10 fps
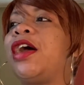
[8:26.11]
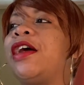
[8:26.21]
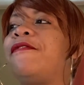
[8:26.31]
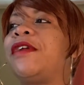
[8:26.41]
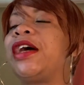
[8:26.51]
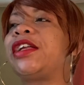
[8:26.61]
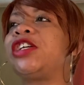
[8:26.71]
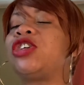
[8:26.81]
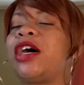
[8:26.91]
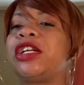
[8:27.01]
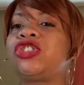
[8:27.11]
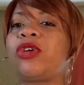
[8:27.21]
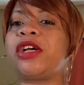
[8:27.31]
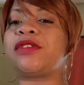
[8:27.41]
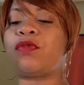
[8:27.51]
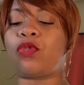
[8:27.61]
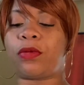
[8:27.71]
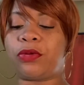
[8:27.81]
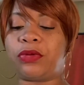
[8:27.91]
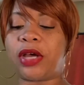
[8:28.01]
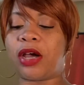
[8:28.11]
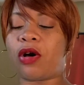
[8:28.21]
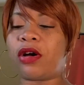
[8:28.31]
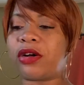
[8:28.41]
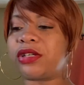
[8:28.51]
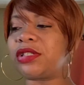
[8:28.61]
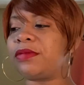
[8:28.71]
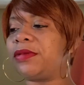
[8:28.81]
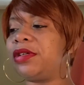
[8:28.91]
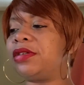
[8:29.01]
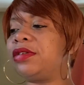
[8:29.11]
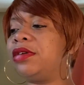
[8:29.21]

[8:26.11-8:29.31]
And I feel like they trying to transform who they are or something.